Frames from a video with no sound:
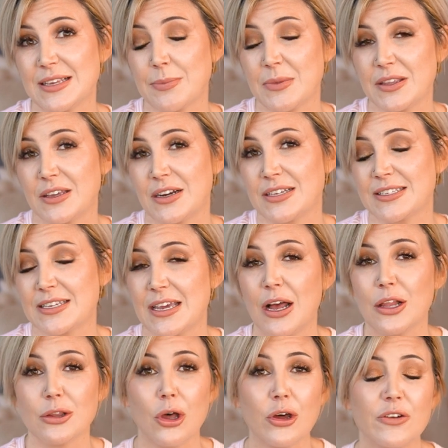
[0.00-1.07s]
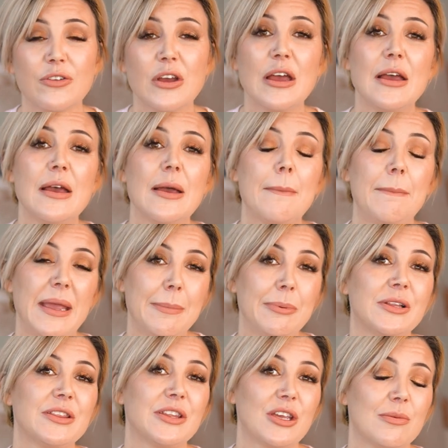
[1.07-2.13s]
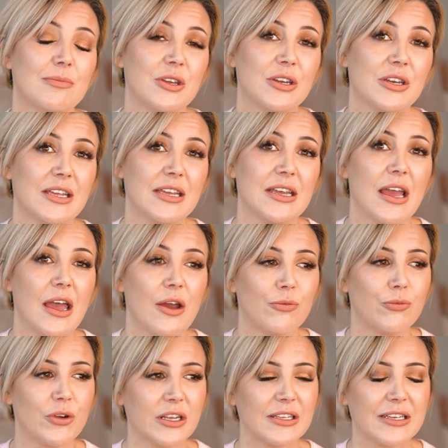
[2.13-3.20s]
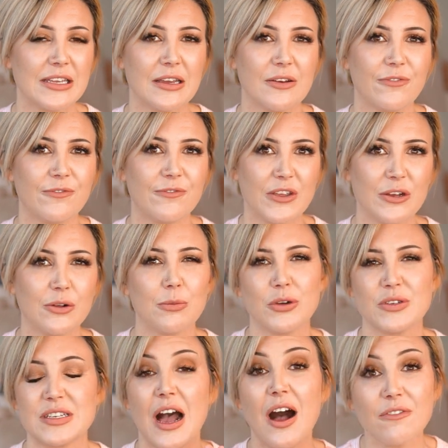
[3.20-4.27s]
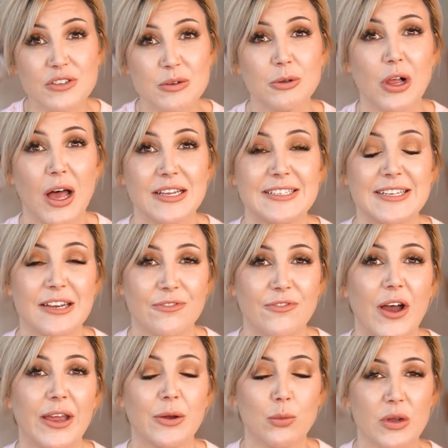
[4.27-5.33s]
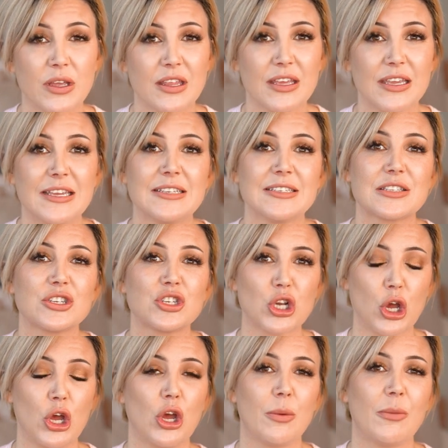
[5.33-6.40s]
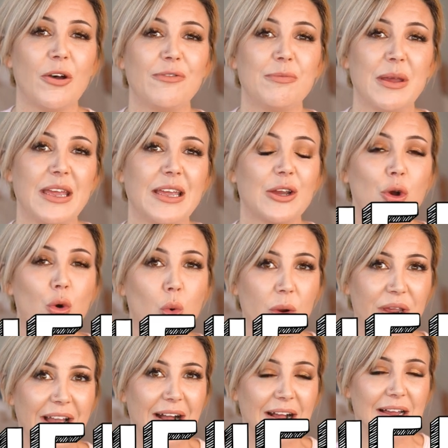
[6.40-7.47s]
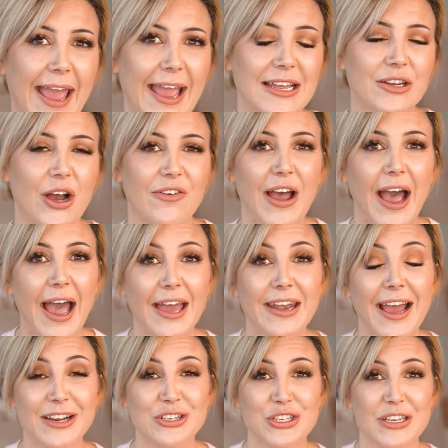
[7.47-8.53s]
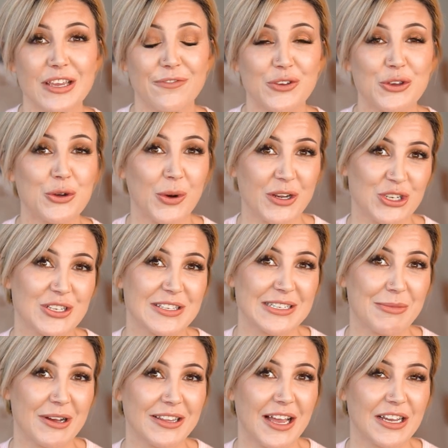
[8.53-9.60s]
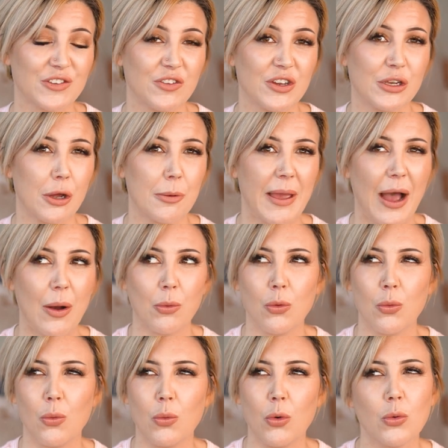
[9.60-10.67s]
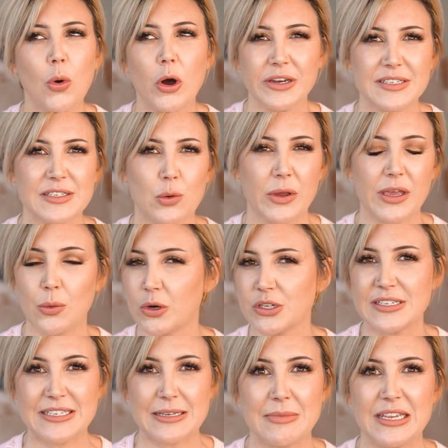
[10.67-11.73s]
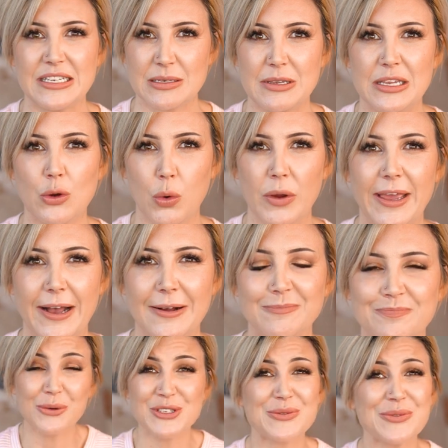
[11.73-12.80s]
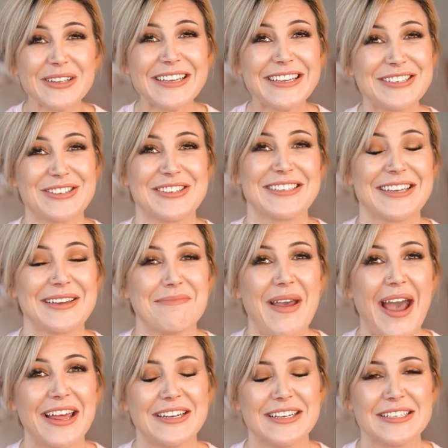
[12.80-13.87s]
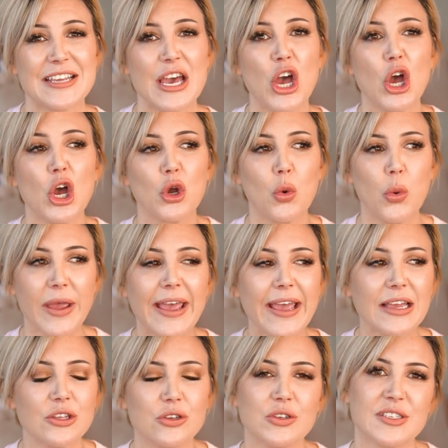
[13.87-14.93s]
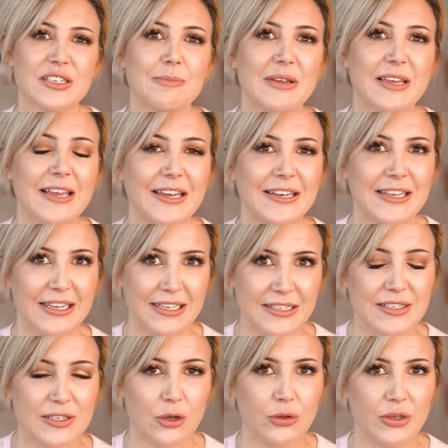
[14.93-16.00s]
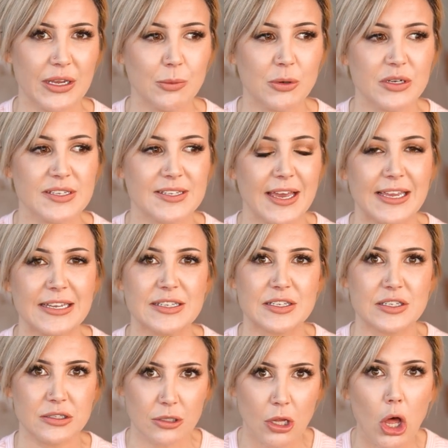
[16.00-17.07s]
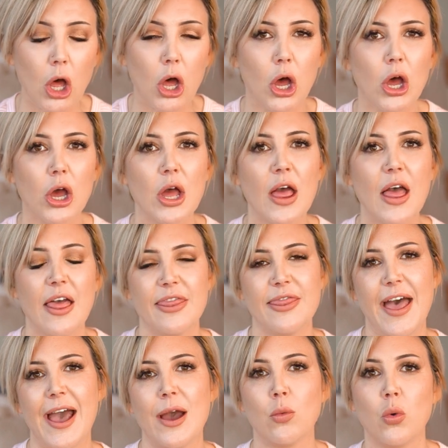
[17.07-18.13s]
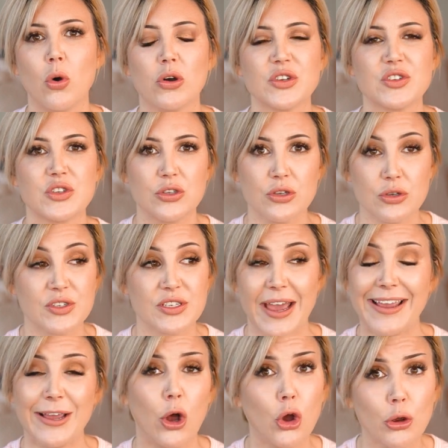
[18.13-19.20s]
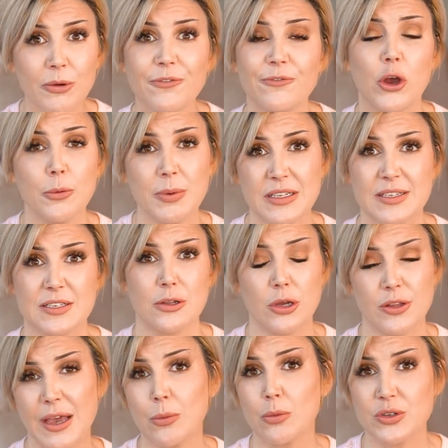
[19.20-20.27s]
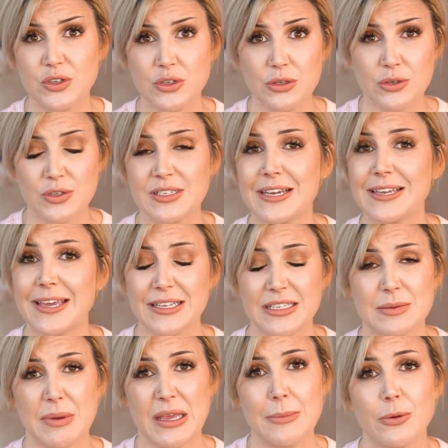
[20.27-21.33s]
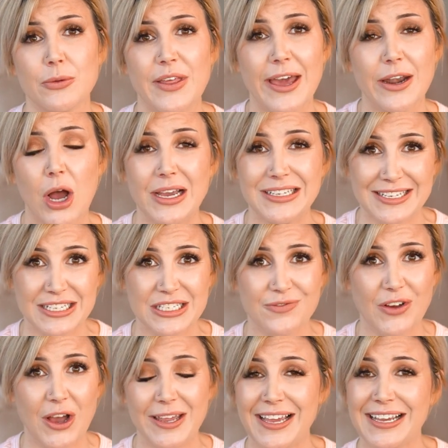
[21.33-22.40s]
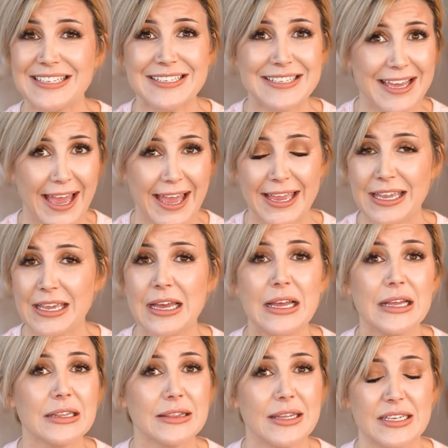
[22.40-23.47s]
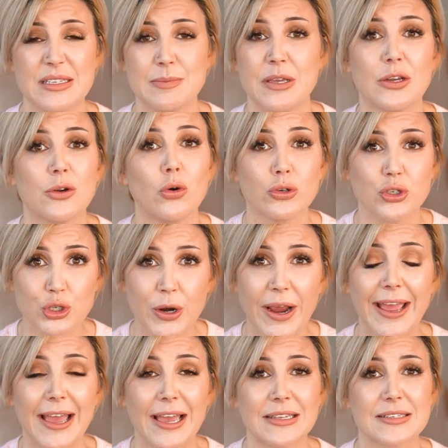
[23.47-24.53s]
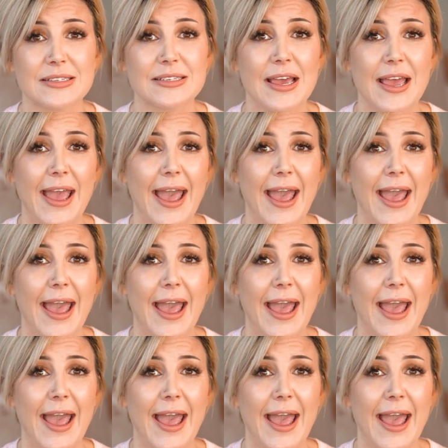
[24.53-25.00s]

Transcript: something that I see a lot of people in the community really feel most comfortable identifying with, is the term of being queer. And I've had actually a few questions in my last video about, well, what is queer? What does it mean to be queer? What's really interesting about it is queer used to be an insult. It was a slur that was used, a homophobic slur that was used against people that identified as gay, lesbian, or trans.